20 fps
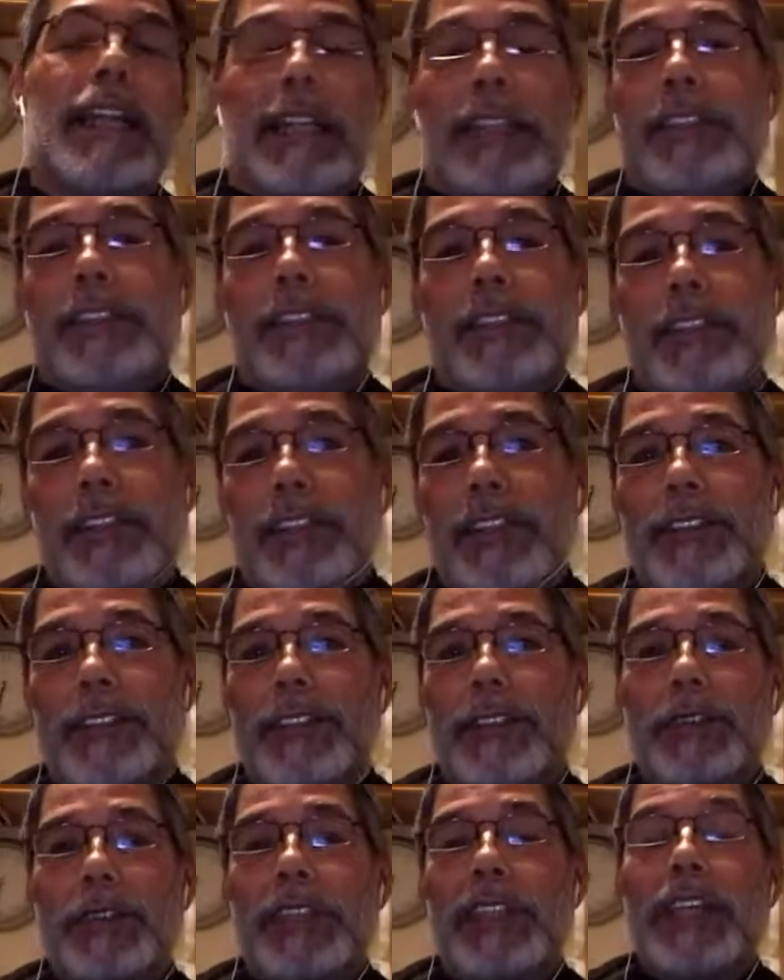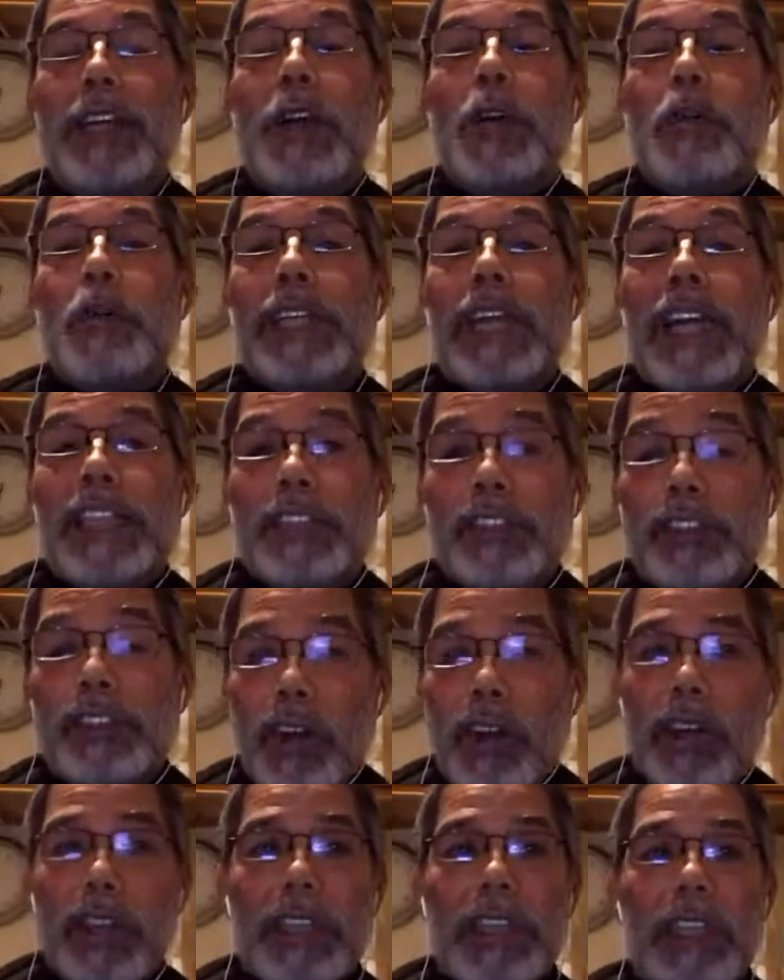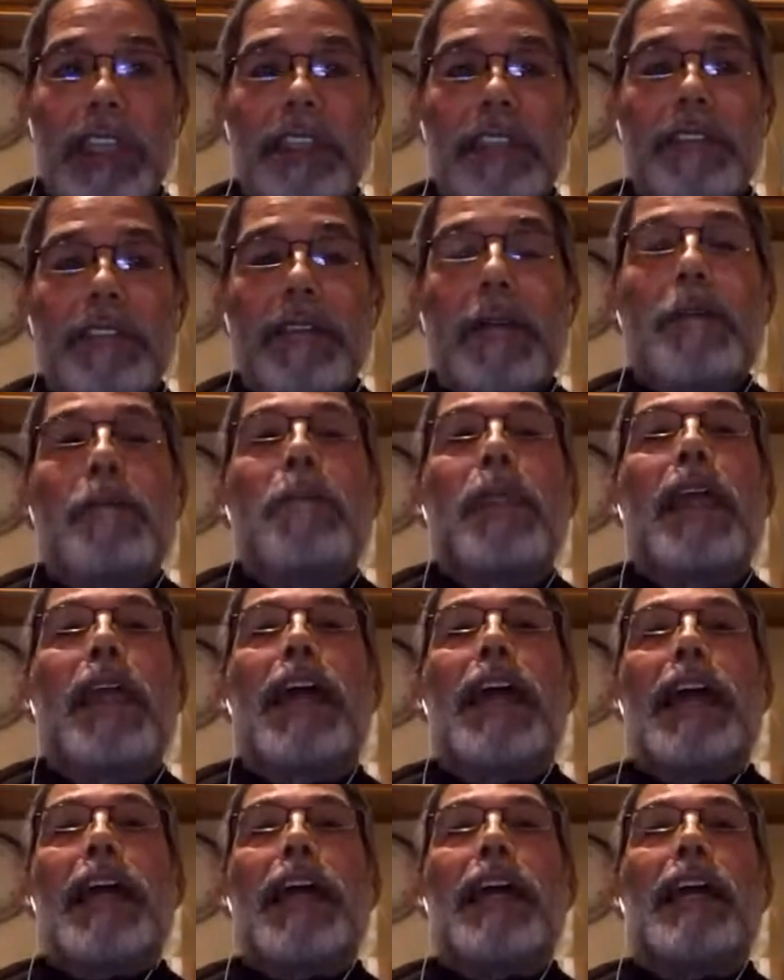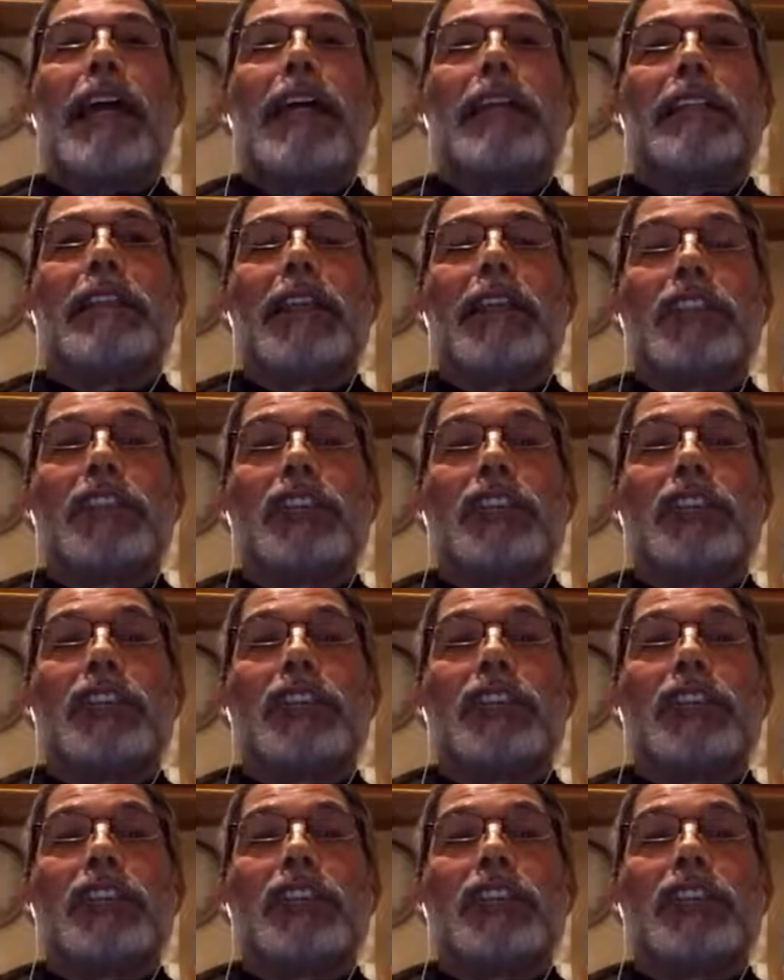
And and so we got to talking, and